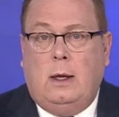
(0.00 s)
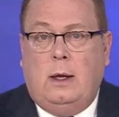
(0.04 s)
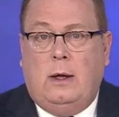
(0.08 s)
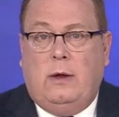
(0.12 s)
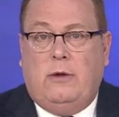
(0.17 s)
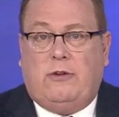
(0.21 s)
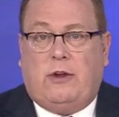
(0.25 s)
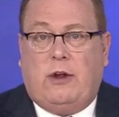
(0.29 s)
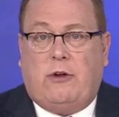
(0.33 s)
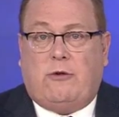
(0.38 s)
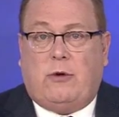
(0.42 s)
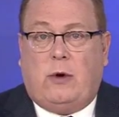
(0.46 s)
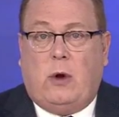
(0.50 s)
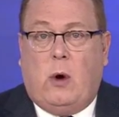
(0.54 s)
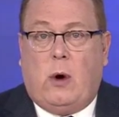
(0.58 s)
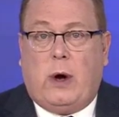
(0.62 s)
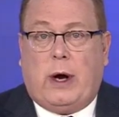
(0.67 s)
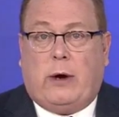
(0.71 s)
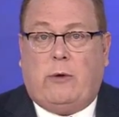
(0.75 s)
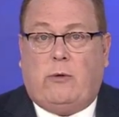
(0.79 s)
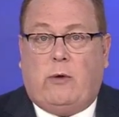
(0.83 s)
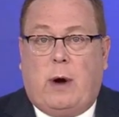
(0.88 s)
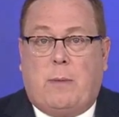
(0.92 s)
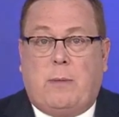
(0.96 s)
Central
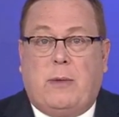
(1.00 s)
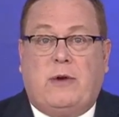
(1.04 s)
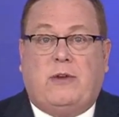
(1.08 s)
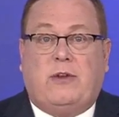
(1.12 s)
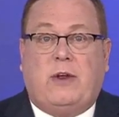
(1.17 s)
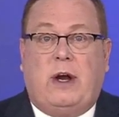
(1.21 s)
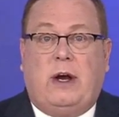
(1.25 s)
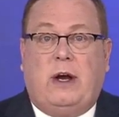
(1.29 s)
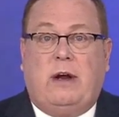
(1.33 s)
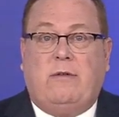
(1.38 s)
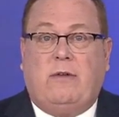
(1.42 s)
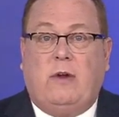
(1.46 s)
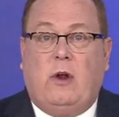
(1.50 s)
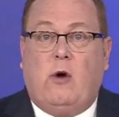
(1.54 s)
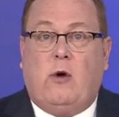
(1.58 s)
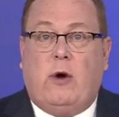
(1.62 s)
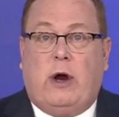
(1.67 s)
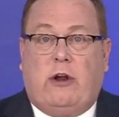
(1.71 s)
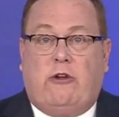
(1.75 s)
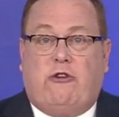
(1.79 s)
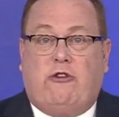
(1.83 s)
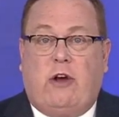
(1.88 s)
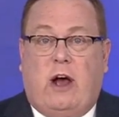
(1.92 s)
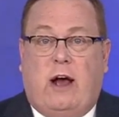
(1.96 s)
Oregon Representative
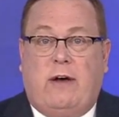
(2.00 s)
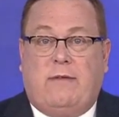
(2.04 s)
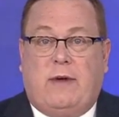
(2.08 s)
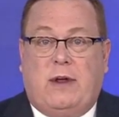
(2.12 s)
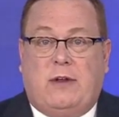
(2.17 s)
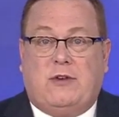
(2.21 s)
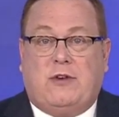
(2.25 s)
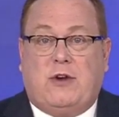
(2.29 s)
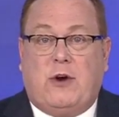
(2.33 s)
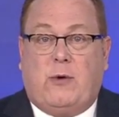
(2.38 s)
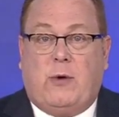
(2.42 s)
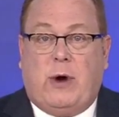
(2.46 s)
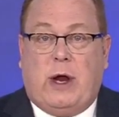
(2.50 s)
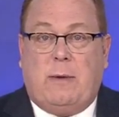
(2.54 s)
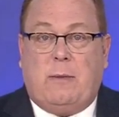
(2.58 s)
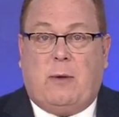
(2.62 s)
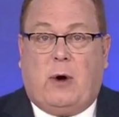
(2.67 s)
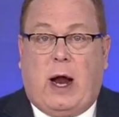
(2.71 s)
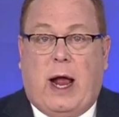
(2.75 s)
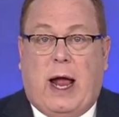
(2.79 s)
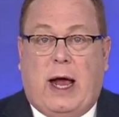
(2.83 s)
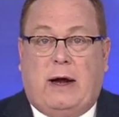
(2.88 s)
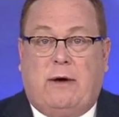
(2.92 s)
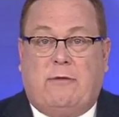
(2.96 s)
Lori
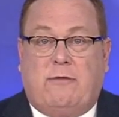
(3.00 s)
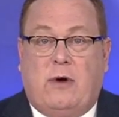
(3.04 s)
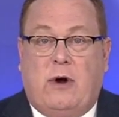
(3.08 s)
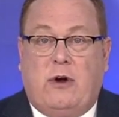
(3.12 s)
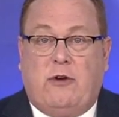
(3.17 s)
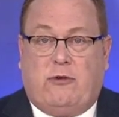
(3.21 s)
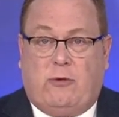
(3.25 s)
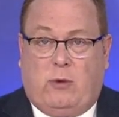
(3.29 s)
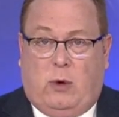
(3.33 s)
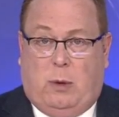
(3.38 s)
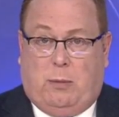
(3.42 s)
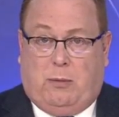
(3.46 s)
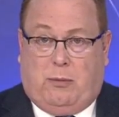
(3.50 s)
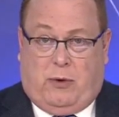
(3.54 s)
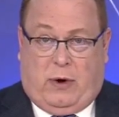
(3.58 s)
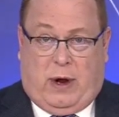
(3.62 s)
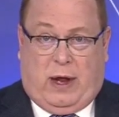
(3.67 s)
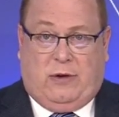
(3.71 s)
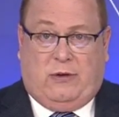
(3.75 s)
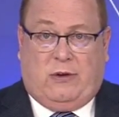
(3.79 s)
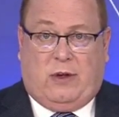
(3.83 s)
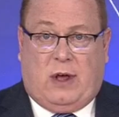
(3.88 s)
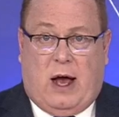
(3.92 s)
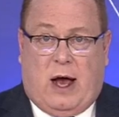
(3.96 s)
Chavez-DeRemer had a virtual
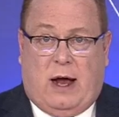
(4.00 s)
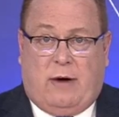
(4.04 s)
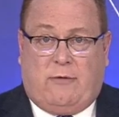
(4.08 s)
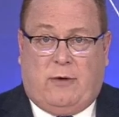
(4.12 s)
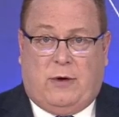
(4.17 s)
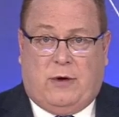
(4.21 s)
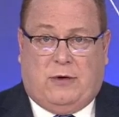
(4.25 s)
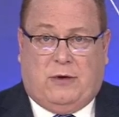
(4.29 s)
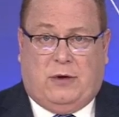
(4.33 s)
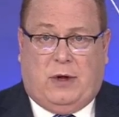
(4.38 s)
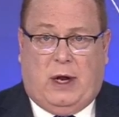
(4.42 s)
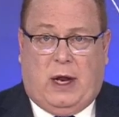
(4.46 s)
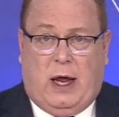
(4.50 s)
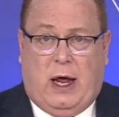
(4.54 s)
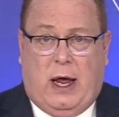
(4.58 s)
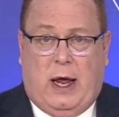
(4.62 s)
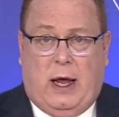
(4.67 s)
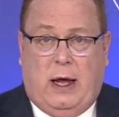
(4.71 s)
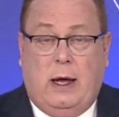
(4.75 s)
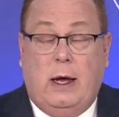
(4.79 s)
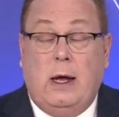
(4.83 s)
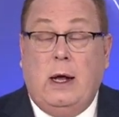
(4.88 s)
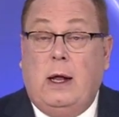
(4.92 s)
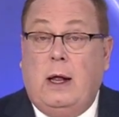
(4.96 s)
press conference
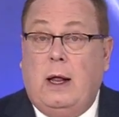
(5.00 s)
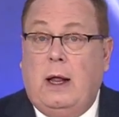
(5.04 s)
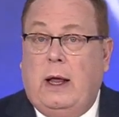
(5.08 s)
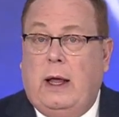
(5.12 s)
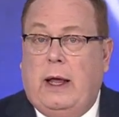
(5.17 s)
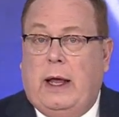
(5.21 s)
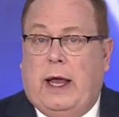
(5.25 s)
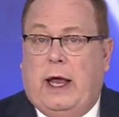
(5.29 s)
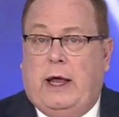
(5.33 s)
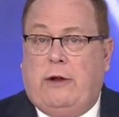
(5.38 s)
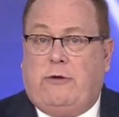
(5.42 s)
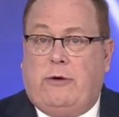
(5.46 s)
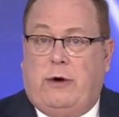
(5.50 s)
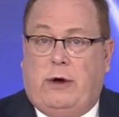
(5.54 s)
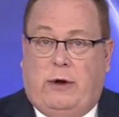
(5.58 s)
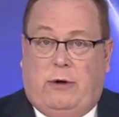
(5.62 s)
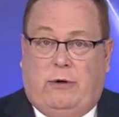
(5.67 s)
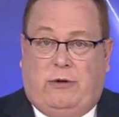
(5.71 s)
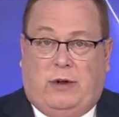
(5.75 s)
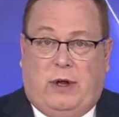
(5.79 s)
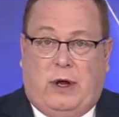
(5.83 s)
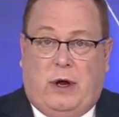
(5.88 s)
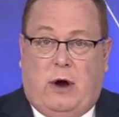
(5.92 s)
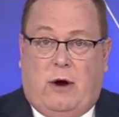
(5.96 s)
today
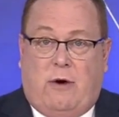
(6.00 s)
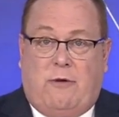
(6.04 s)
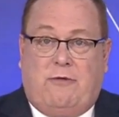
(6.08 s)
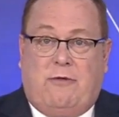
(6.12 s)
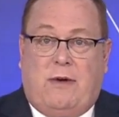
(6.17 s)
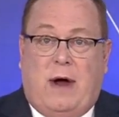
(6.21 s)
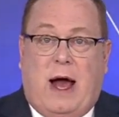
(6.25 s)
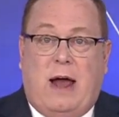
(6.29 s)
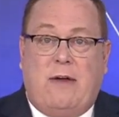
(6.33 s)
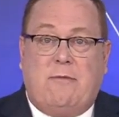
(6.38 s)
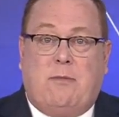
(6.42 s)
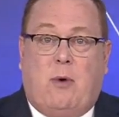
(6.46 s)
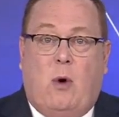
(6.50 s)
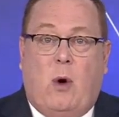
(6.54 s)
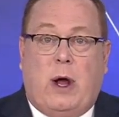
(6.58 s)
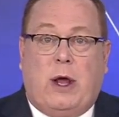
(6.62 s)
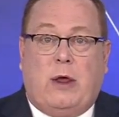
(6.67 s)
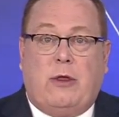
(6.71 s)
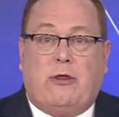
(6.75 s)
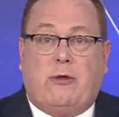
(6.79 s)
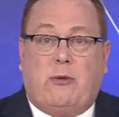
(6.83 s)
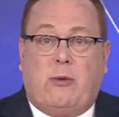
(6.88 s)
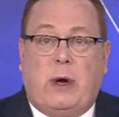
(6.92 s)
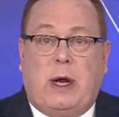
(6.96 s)
introducing her
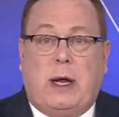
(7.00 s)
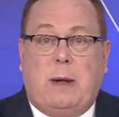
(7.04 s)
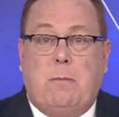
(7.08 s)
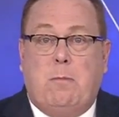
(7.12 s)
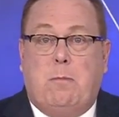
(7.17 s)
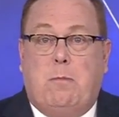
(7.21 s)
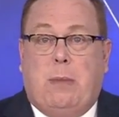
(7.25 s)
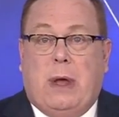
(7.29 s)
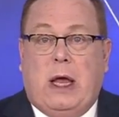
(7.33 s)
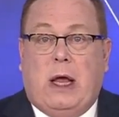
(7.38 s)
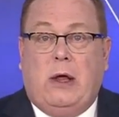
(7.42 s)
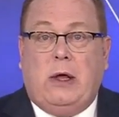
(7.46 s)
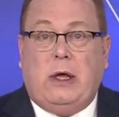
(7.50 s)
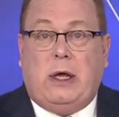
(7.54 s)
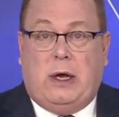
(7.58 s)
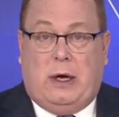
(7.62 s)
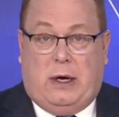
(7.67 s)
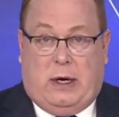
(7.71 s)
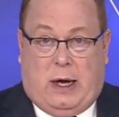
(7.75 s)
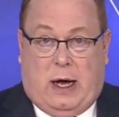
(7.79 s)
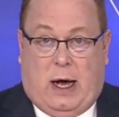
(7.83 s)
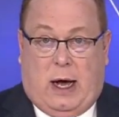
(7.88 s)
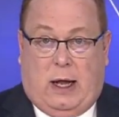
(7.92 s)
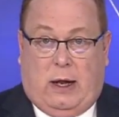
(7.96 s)
$5.3
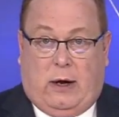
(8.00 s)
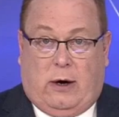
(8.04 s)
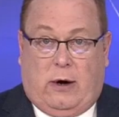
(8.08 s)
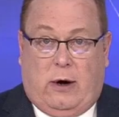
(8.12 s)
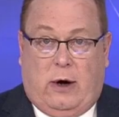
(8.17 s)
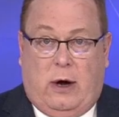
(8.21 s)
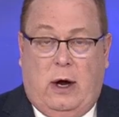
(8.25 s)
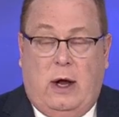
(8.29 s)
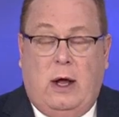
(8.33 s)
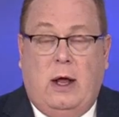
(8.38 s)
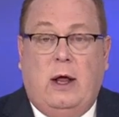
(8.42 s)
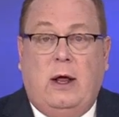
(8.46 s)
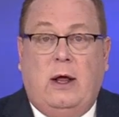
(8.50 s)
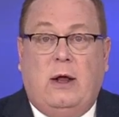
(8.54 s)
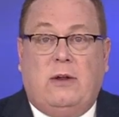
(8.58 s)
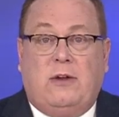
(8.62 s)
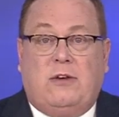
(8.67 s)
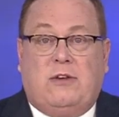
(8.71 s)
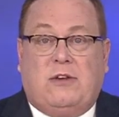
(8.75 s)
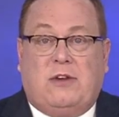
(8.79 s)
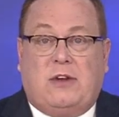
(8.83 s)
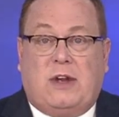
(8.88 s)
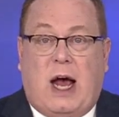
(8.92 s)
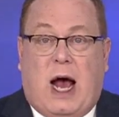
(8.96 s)
billion
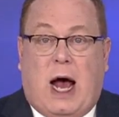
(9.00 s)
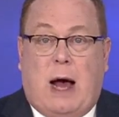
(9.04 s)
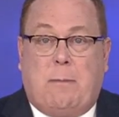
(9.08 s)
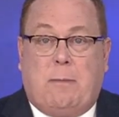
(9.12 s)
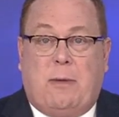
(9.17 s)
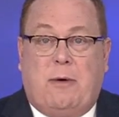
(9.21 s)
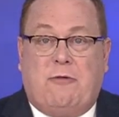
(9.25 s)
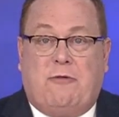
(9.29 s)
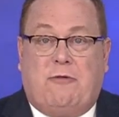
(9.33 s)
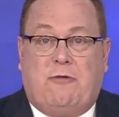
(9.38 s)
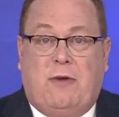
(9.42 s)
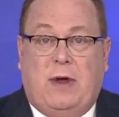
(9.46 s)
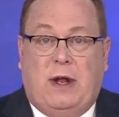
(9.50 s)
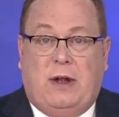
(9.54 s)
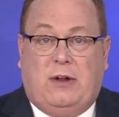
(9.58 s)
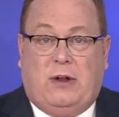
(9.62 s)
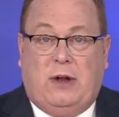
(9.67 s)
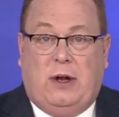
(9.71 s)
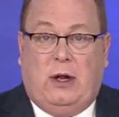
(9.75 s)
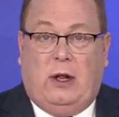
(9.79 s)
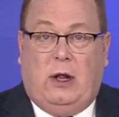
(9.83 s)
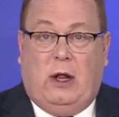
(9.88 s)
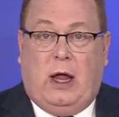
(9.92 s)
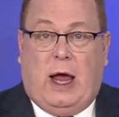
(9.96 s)
Stop
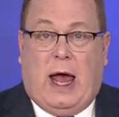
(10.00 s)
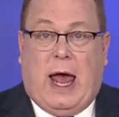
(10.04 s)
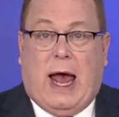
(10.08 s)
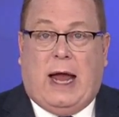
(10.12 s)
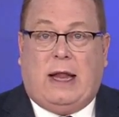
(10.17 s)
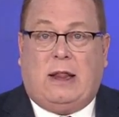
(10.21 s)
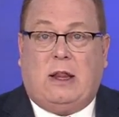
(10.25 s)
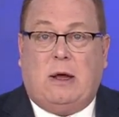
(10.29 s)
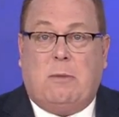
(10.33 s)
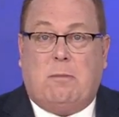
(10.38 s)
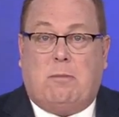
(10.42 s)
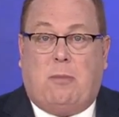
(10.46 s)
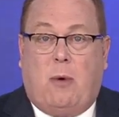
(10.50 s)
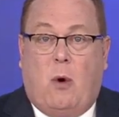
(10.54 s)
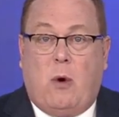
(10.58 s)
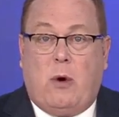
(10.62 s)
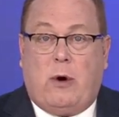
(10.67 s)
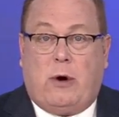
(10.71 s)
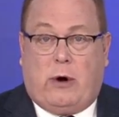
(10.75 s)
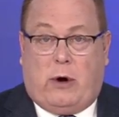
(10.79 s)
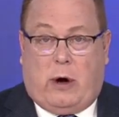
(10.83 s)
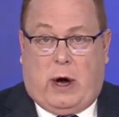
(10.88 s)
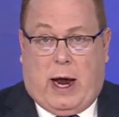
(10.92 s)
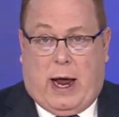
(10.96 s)
Fentanyl at the
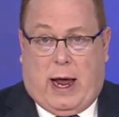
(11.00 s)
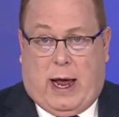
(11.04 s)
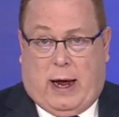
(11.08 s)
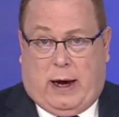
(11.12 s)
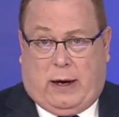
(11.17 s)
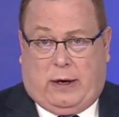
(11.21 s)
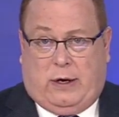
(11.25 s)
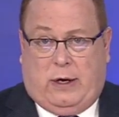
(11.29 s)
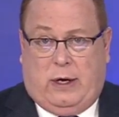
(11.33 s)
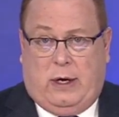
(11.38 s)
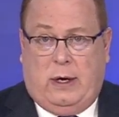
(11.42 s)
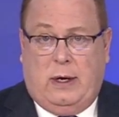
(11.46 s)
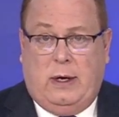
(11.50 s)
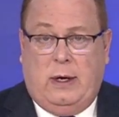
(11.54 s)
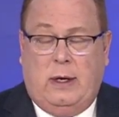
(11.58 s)
Border Act.